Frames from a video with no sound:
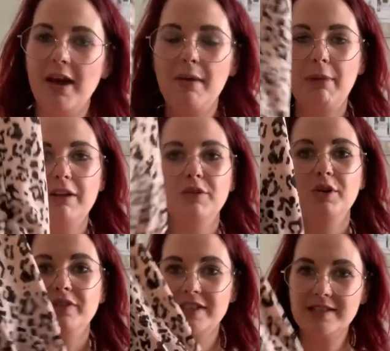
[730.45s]
But I thought
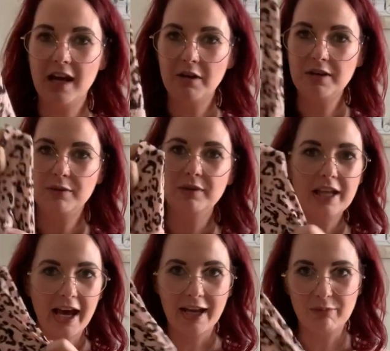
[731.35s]
if you styled it with
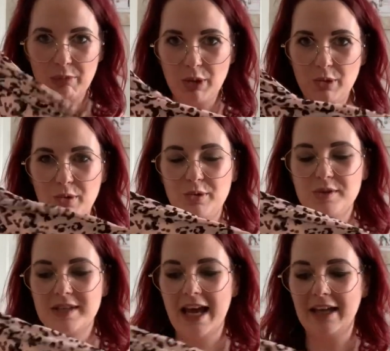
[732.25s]
like boots
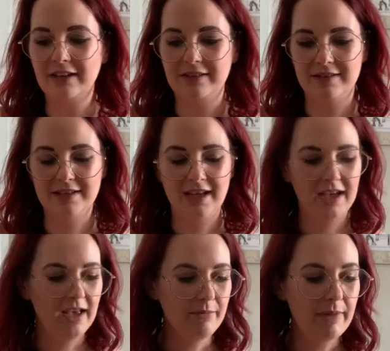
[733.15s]
and
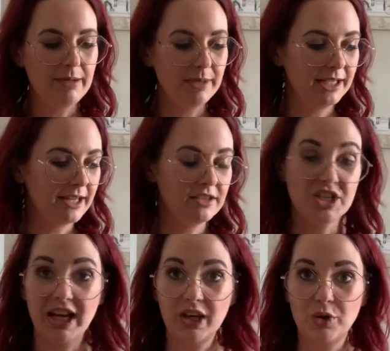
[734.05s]
maybe a leather
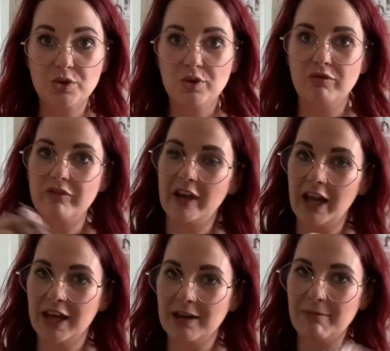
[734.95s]
jacket or
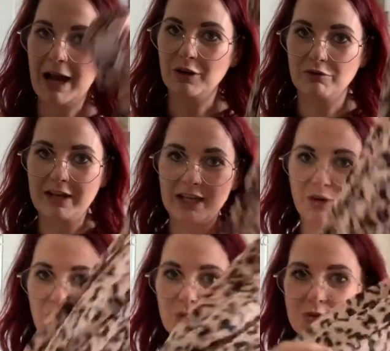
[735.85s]
something, it might look really cool.